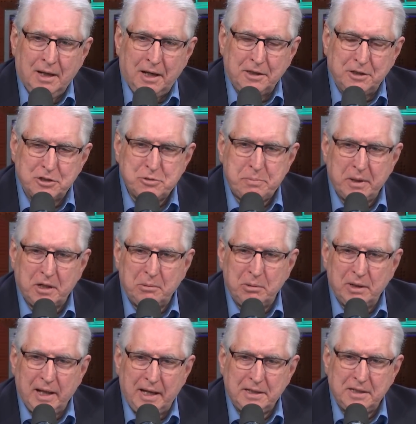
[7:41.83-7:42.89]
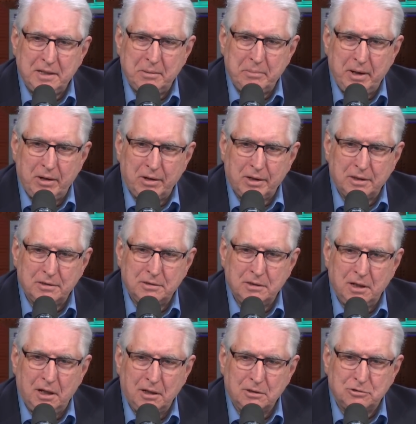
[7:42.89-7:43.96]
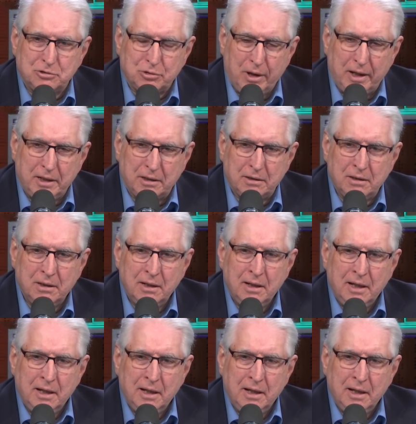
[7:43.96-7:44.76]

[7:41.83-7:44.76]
despicable anti-American traitor.